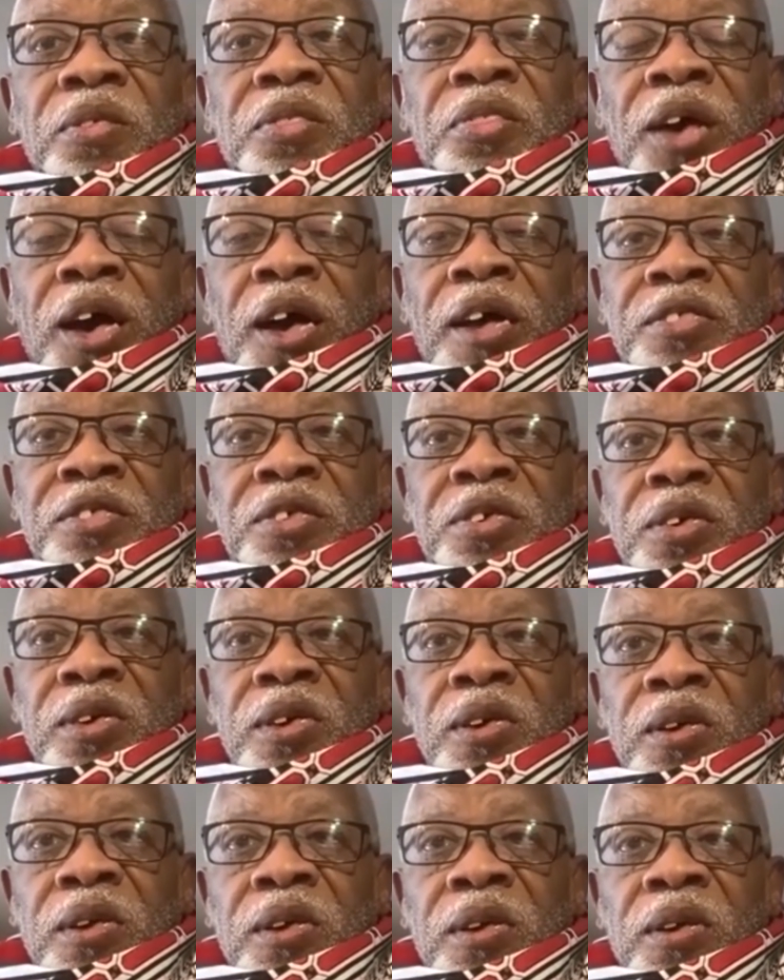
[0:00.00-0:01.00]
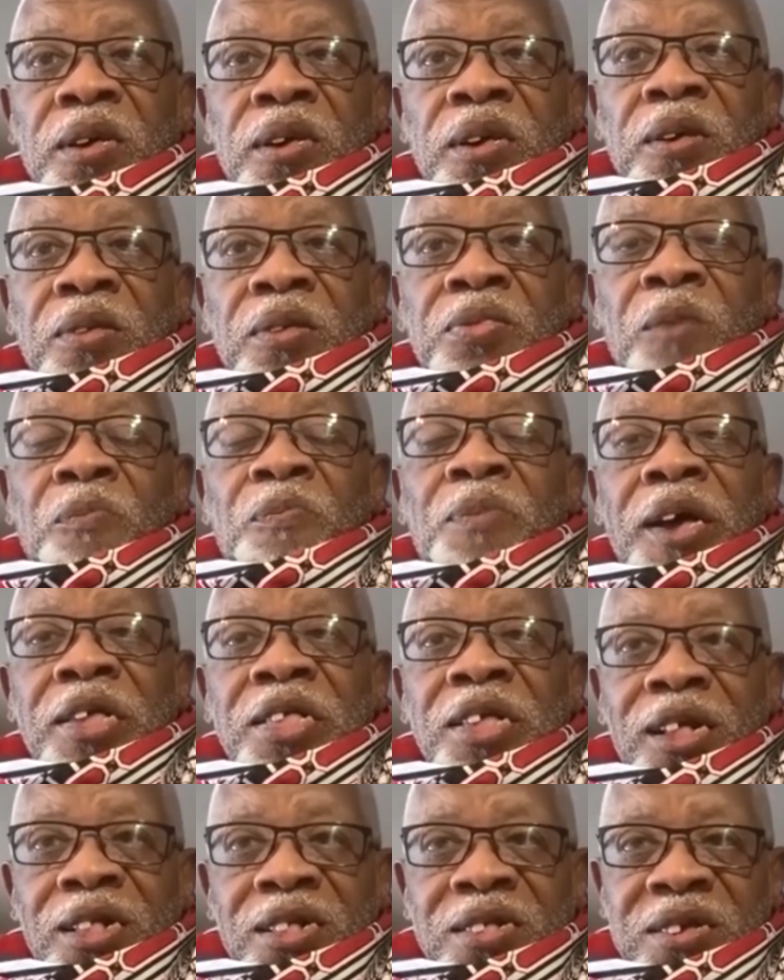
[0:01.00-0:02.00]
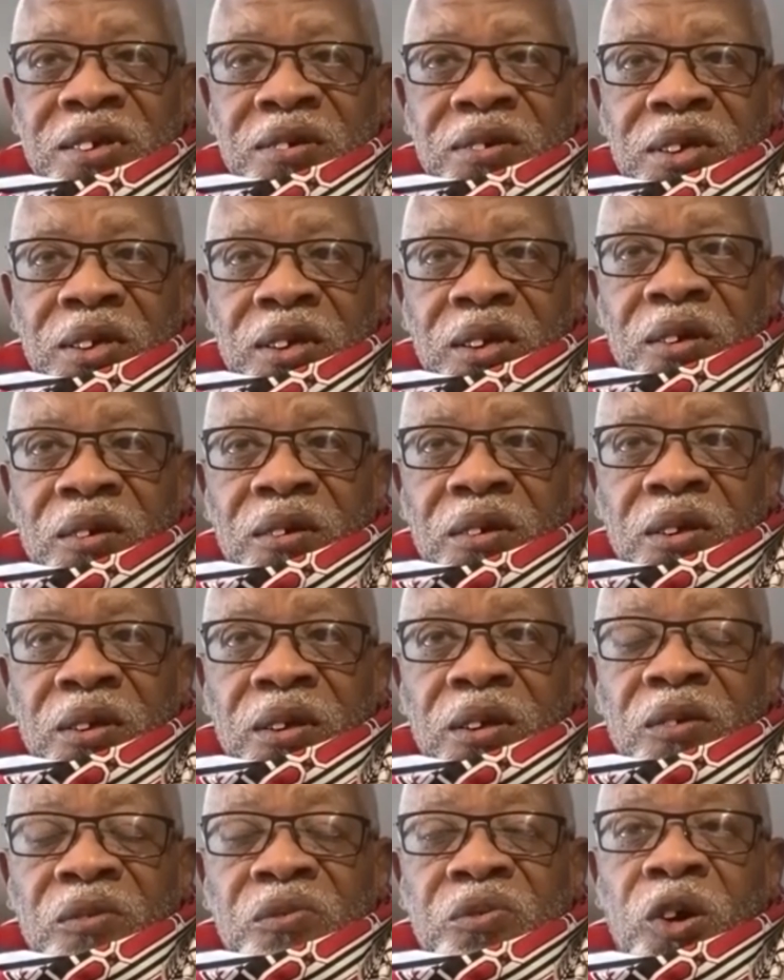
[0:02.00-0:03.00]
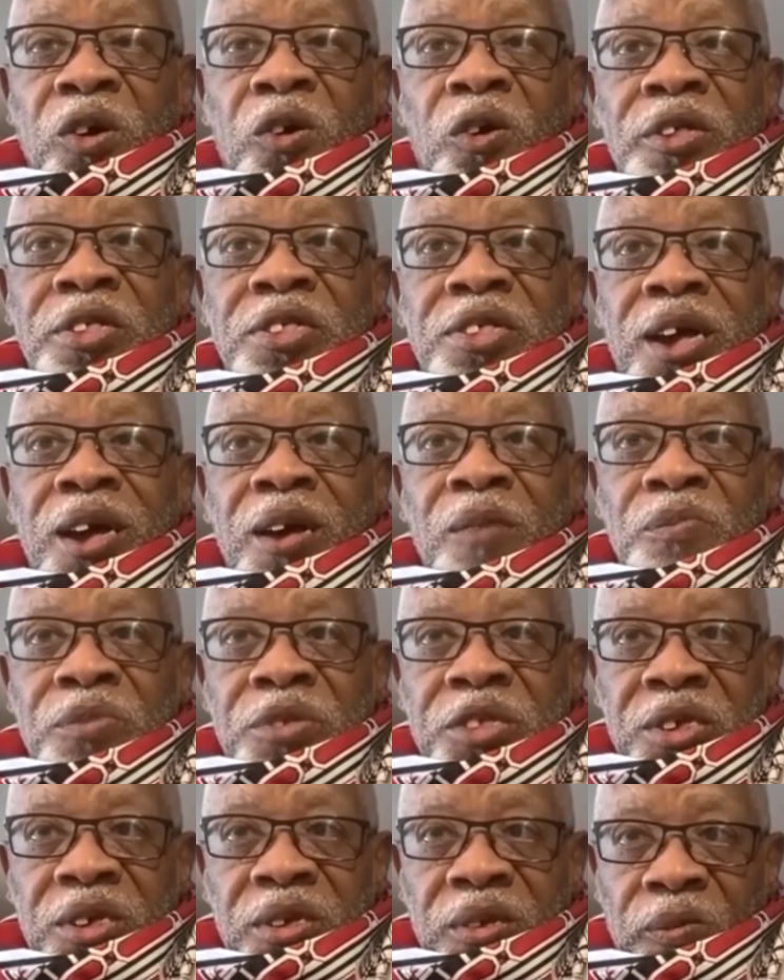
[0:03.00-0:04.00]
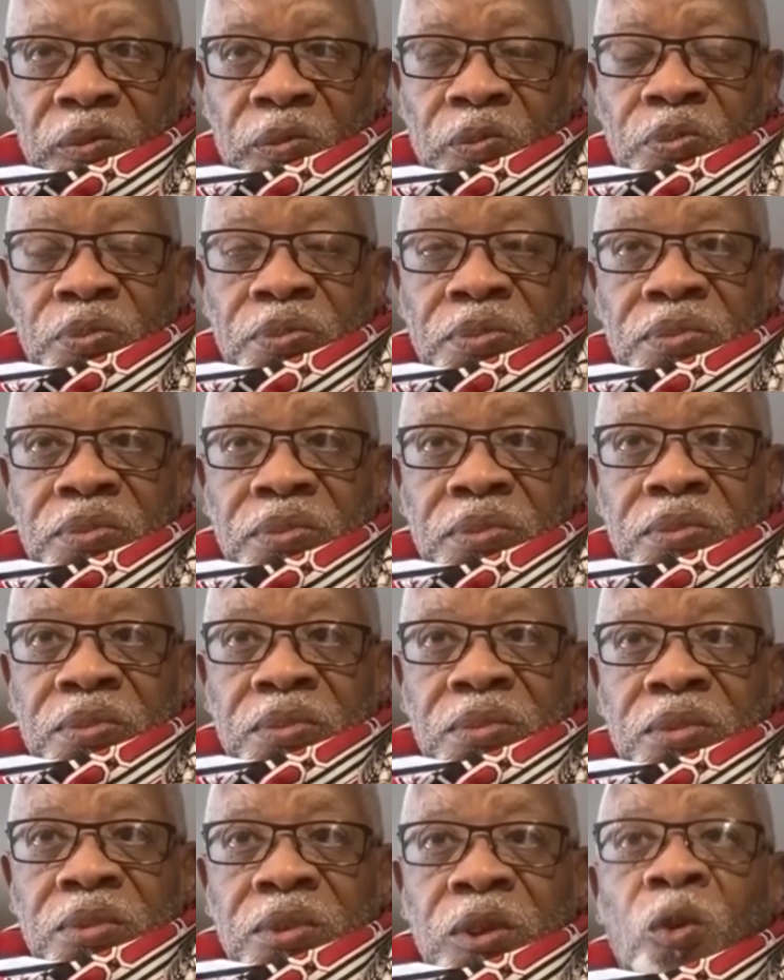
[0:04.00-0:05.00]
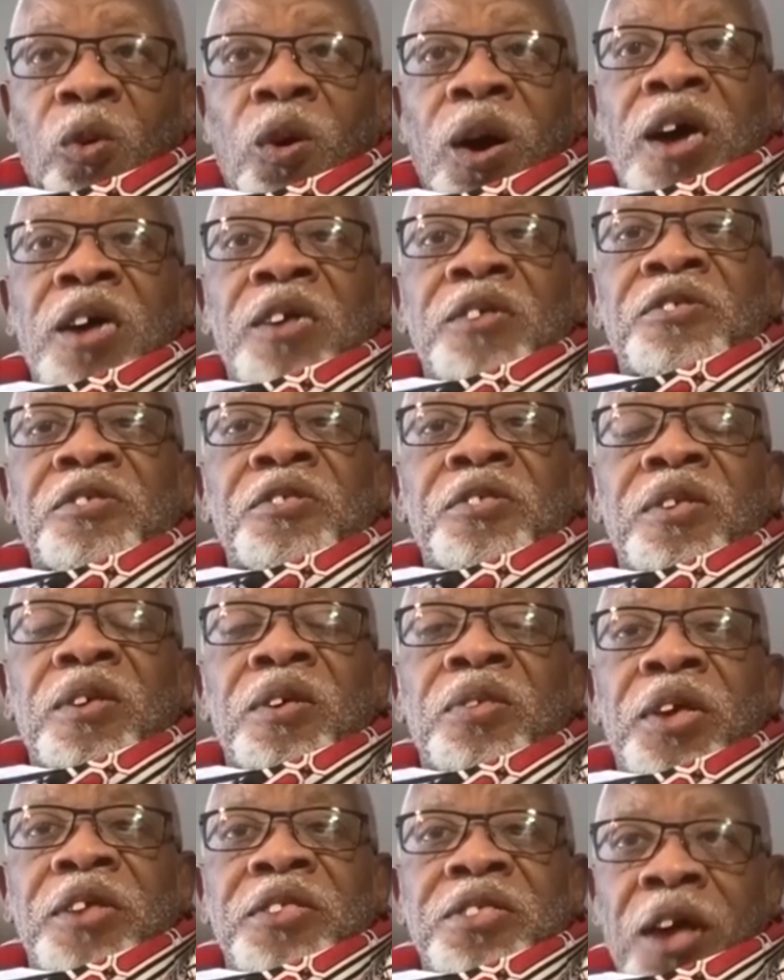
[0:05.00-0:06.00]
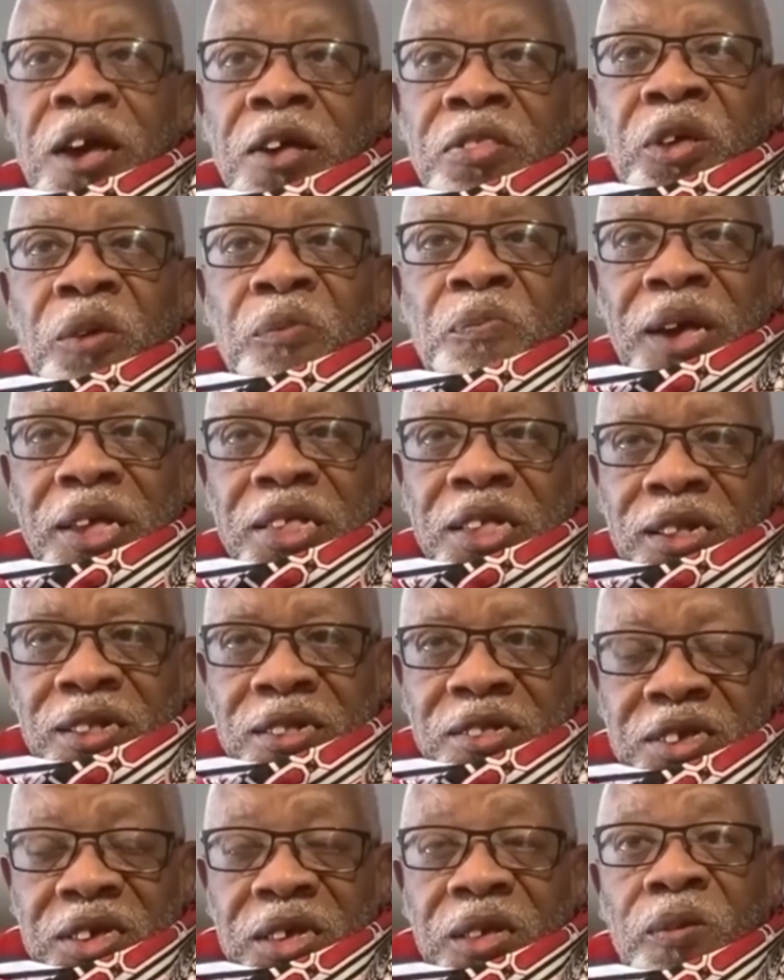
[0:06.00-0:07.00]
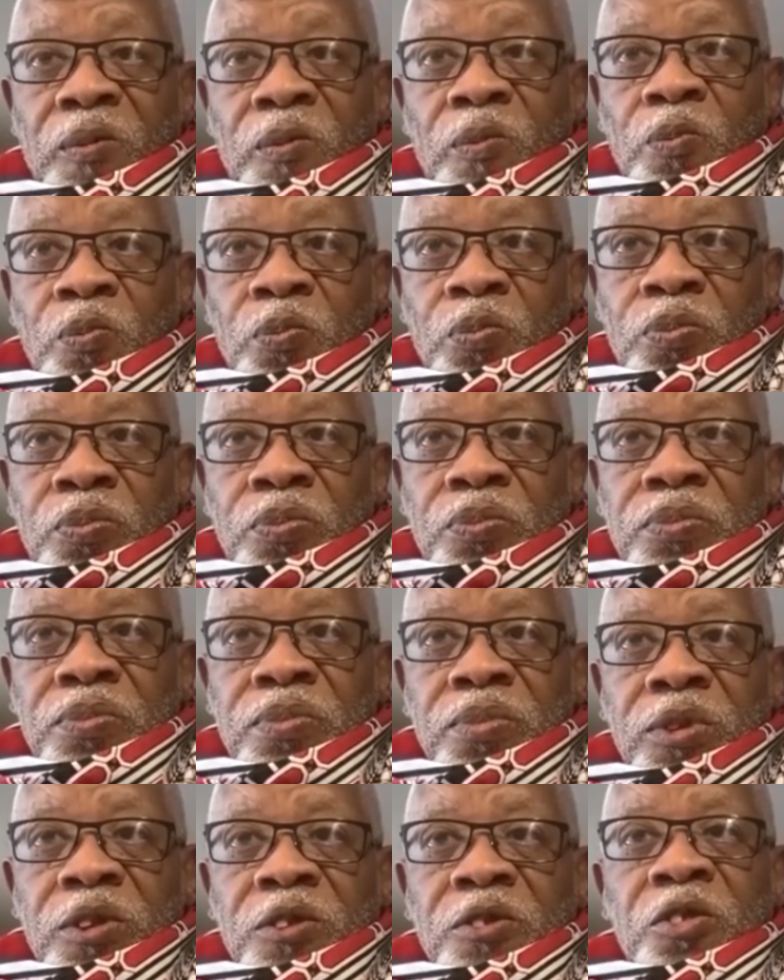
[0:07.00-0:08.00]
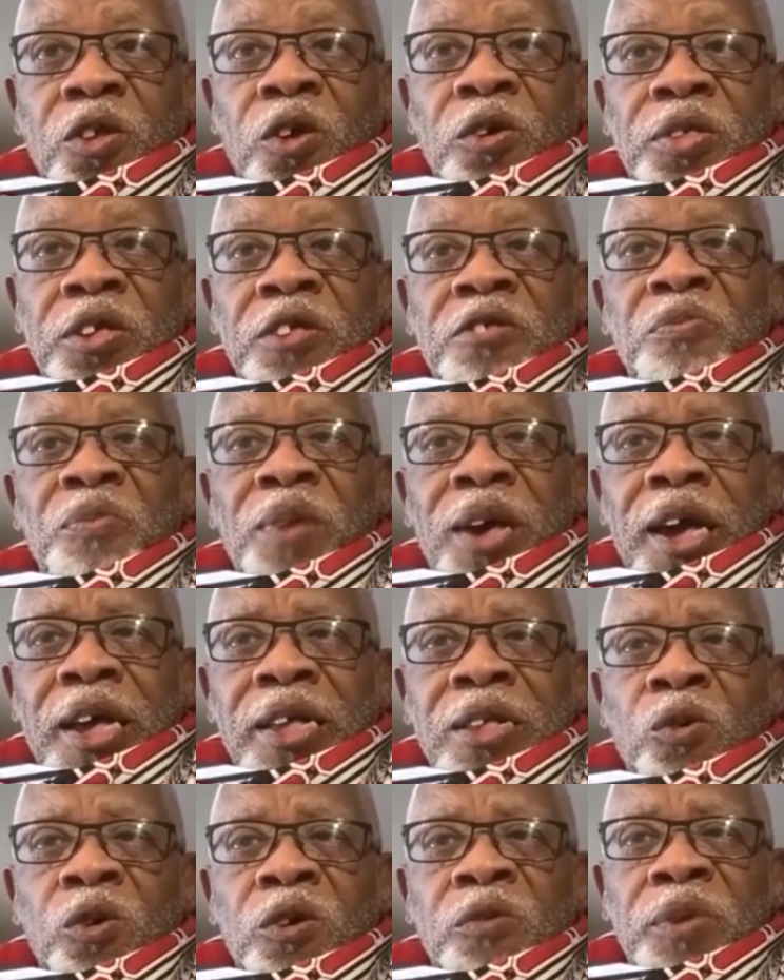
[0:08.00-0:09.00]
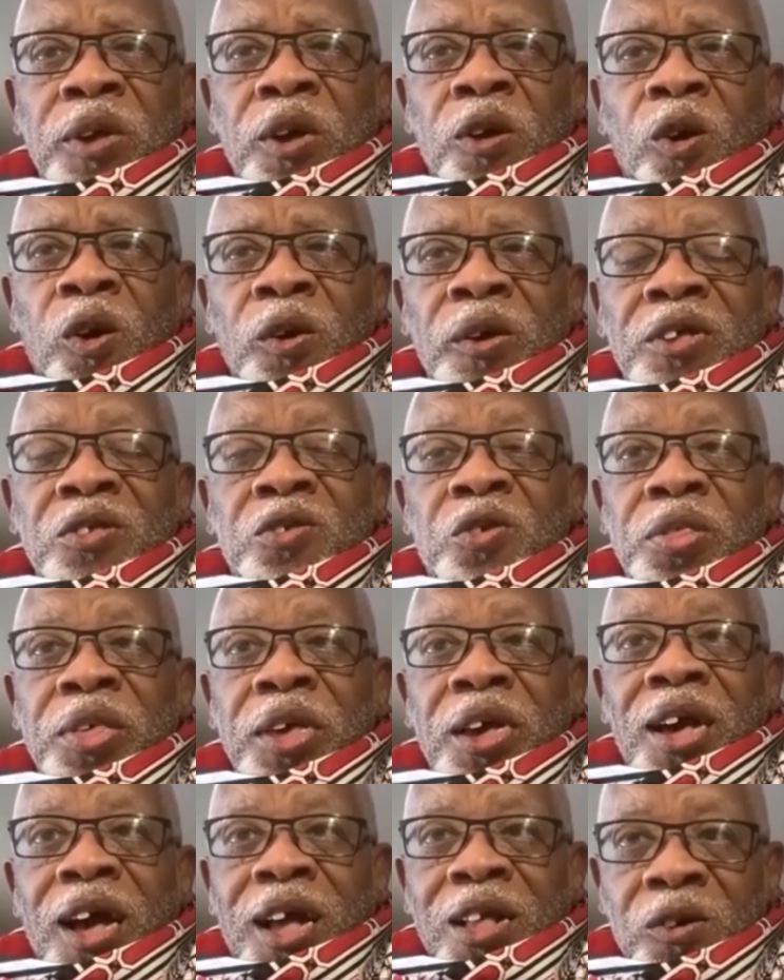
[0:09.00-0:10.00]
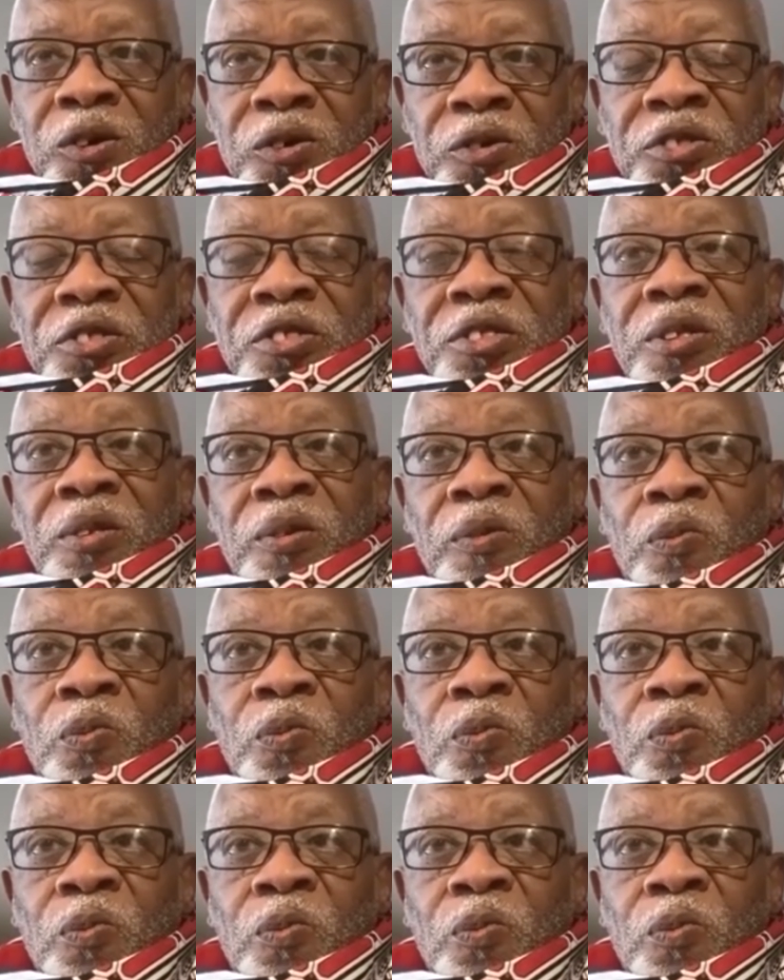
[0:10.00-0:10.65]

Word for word: that the penalty for contempt was the death penalty. So this man would be going to the gallows